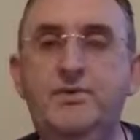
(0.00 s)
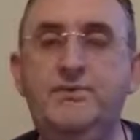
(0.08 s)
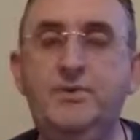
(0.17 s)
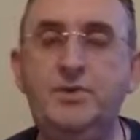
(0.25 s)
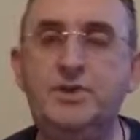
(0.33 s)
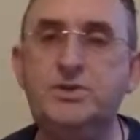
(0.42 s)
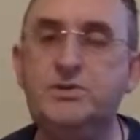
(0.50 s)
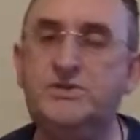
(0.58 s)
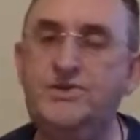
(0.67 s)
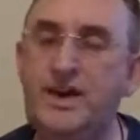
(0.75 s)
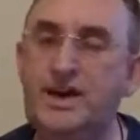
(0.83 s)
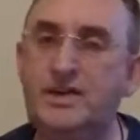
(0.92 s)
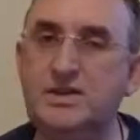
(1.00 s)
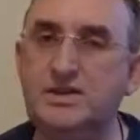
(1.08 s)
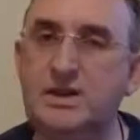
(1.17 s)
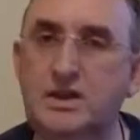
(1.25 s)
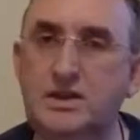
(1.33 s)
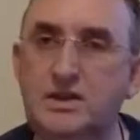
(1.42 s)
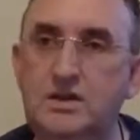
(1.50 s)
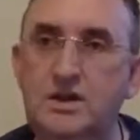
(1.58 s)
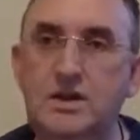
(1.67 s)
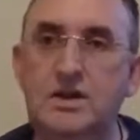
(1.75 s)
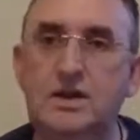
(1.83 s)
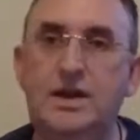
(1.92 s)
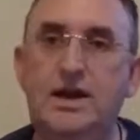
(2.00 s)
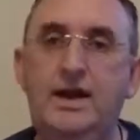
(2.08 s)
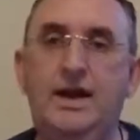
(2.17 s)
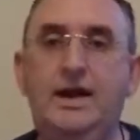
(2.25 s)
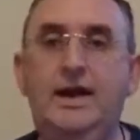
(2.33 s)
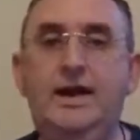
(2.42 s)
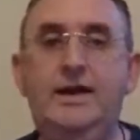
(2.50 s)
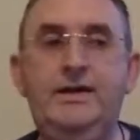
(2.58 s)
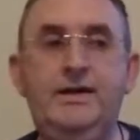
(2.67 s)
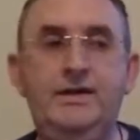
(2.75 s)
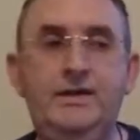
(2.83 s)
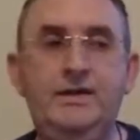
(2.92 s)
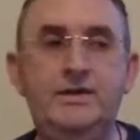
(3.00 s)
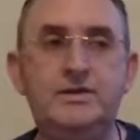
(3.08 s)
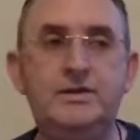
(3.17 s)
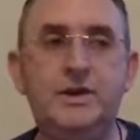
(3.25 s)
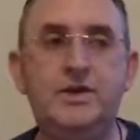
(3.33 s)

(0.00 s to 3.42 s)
influence is very subtle, and